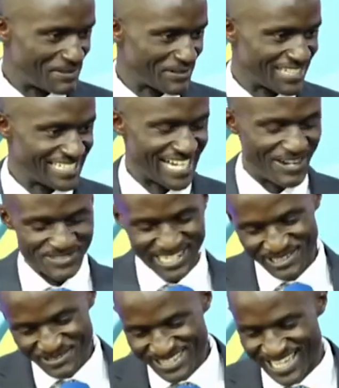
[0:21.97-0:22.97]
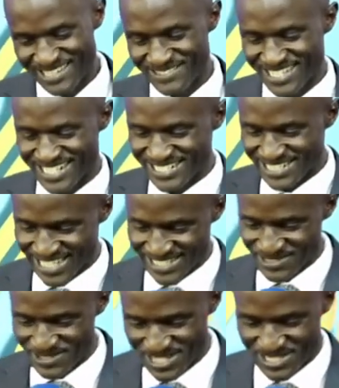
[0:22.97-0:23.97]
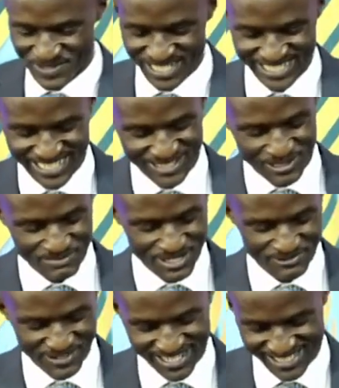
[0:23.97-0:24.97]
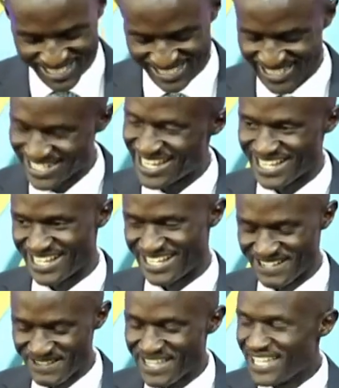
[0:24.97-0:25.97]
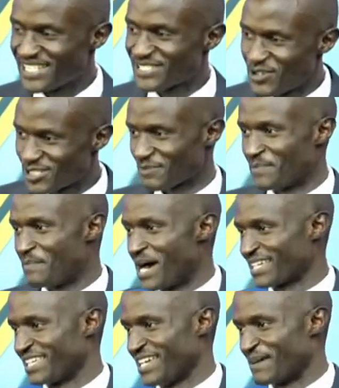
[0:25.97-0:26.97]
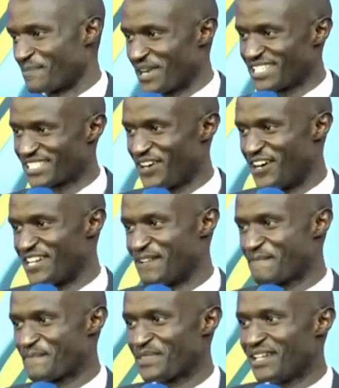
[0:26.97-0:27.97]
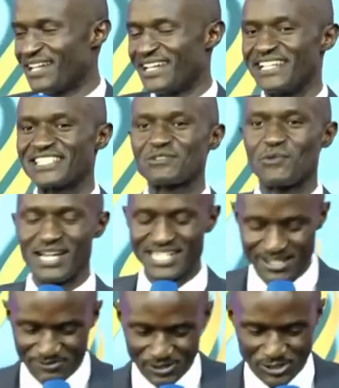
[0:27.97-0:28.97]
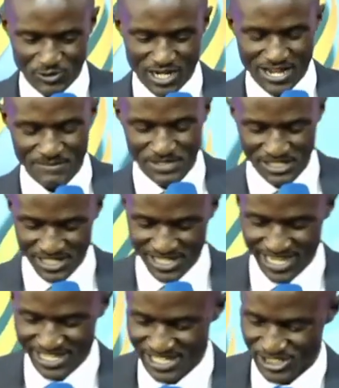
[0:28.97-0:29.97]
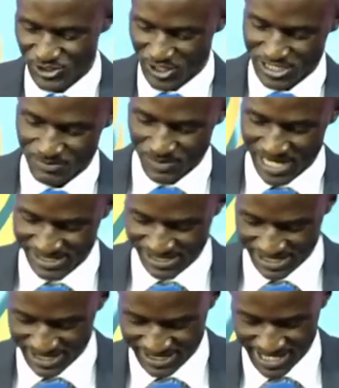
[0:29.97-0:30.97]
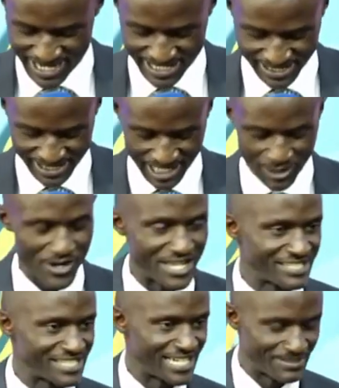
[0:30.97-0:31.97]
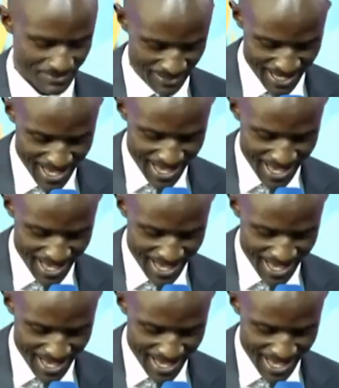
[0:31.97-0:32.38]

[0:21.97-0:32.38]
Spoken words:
looking down. I looked there, I looked at Elder Godwin and all my friends. I said, it's good to be back here. Praise God. It's wonderful to come here and enjoy the blessings that the Lord has set